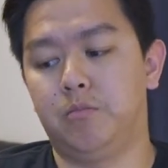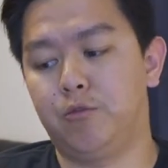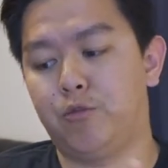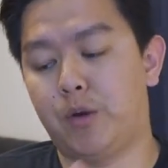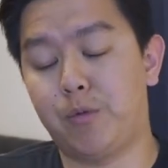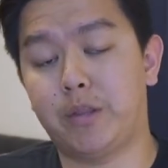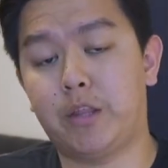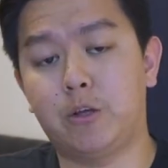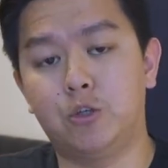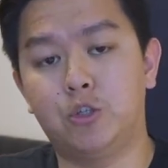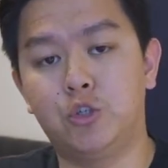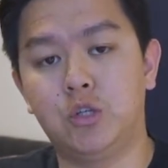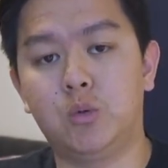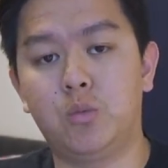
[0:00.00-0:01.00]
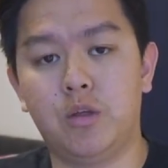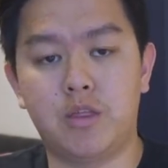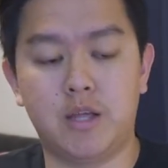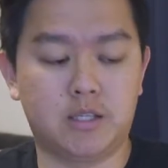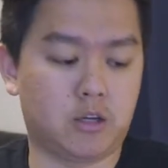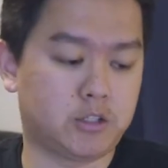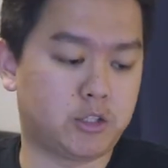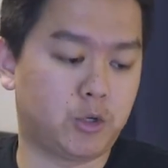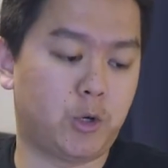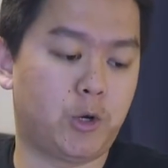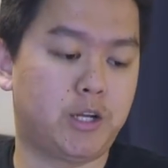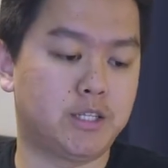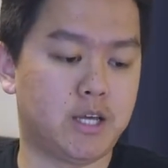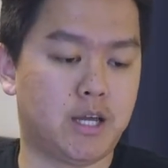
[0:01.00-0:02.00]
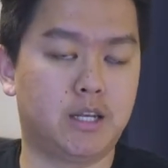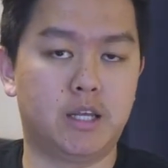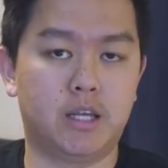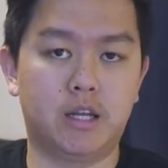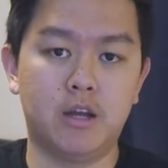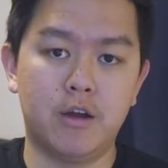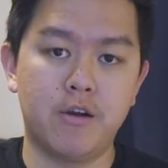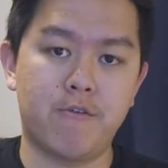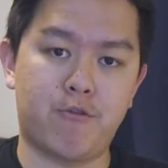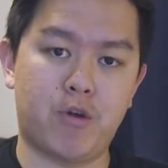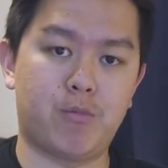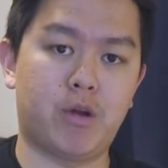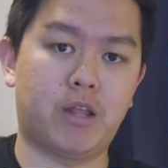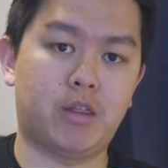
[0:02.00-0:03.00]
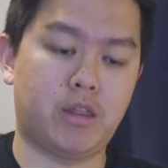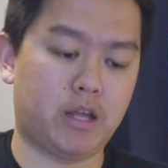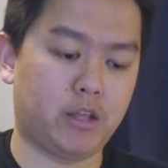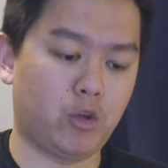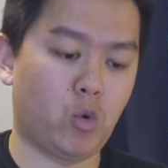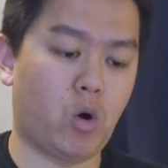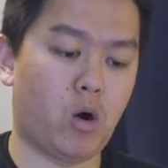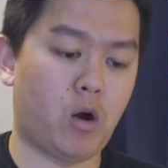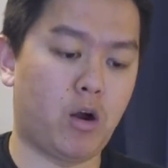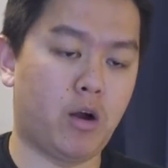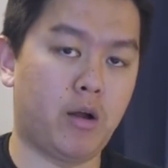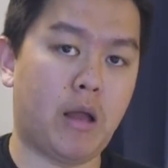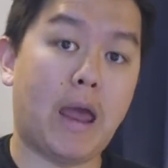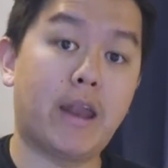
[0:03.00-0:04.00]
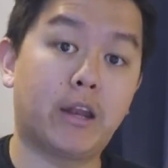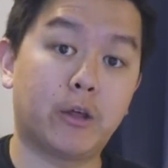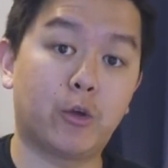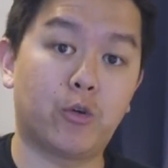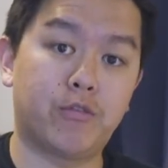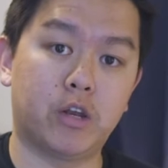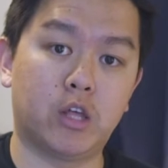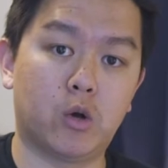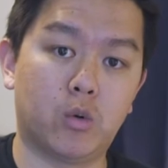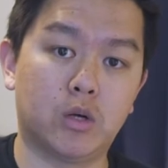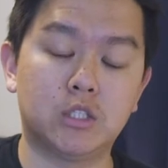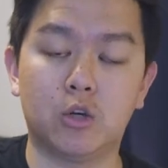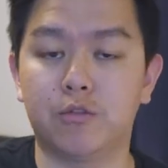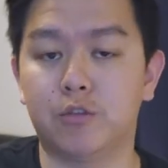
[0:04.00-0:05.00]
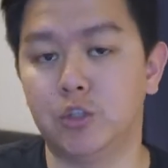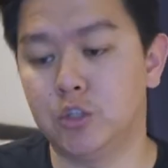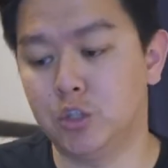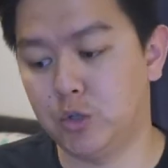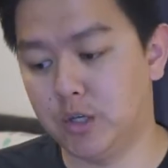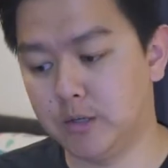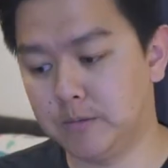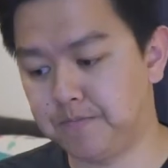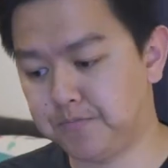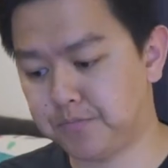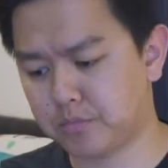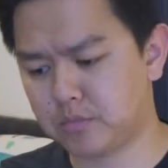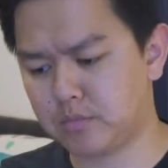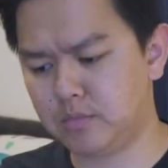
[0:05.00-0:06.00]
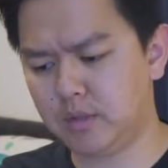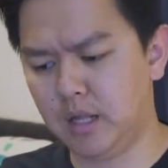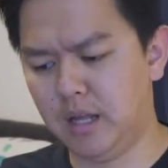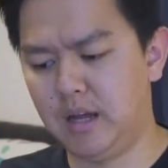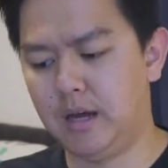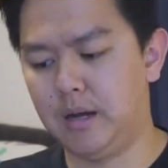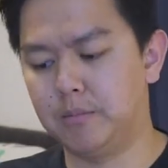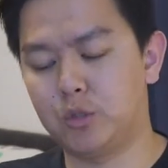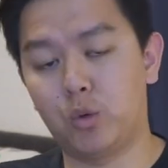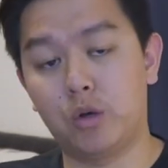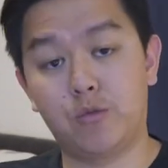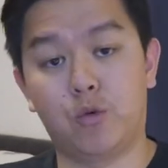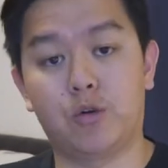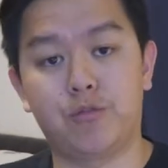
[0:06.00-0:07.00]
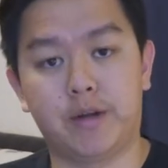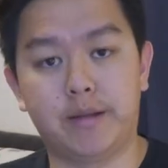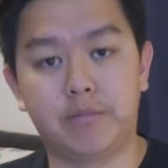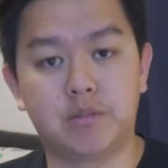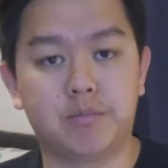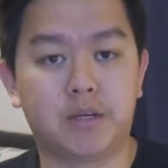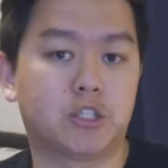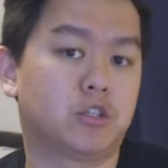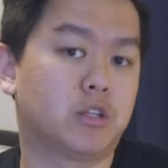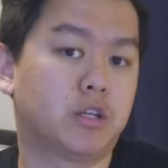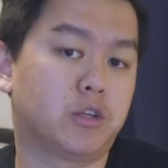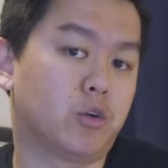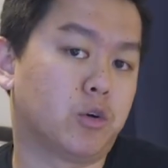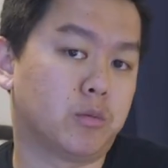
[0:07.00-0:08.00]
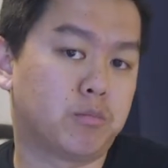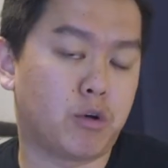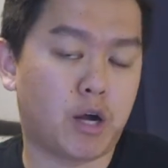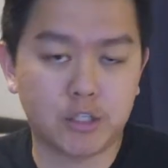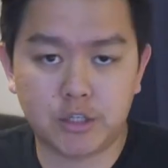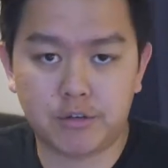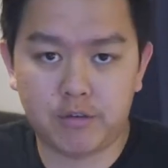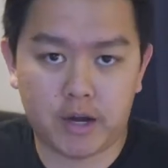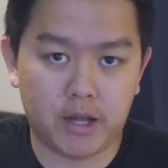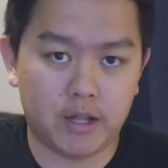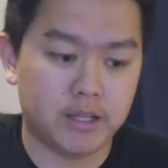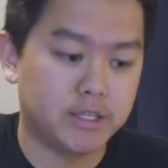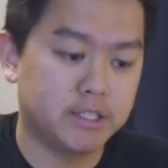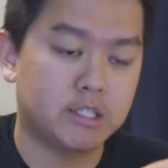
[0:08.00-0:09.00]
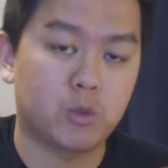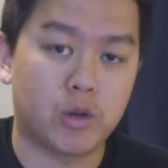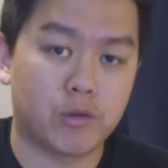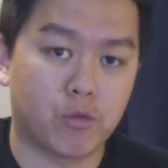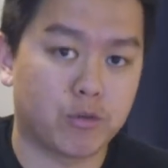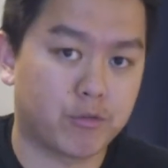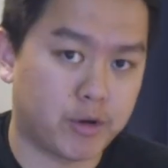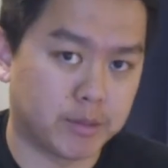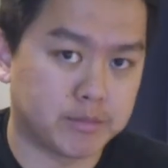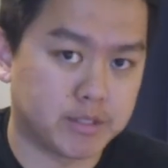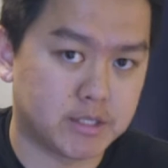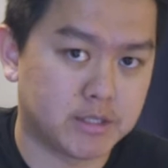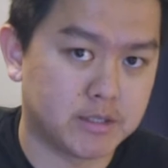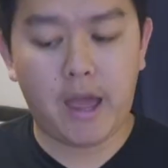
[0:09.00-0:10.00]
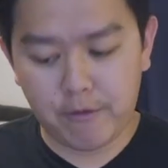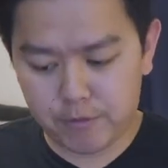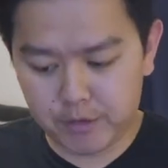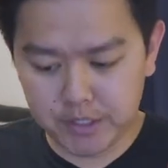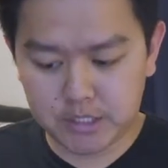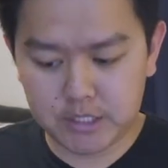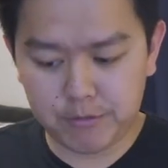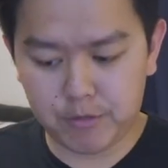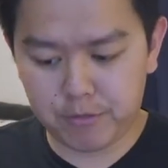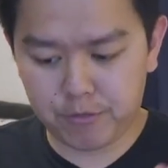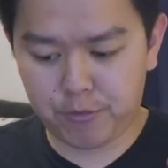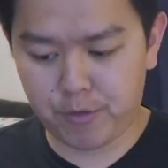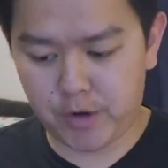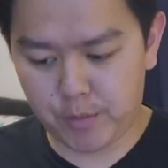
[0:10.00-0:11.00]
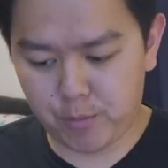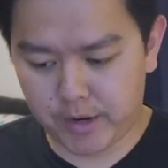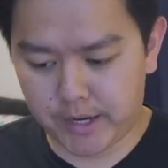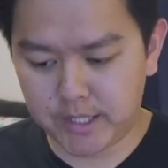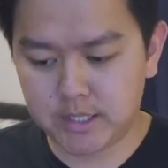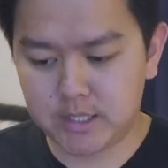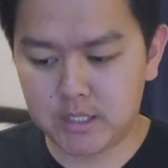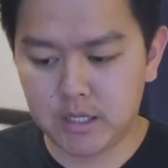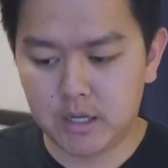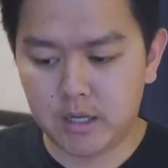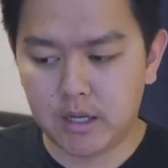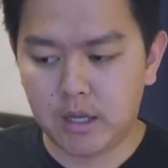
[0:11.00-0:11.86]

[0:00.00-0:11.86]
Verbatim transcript: frame rate that you're shooting with is also your intended frame rate that you are editing your video with. So if you're shooting um, 24 frames, make sure that your project file is 24 frames. And for these different frame rates,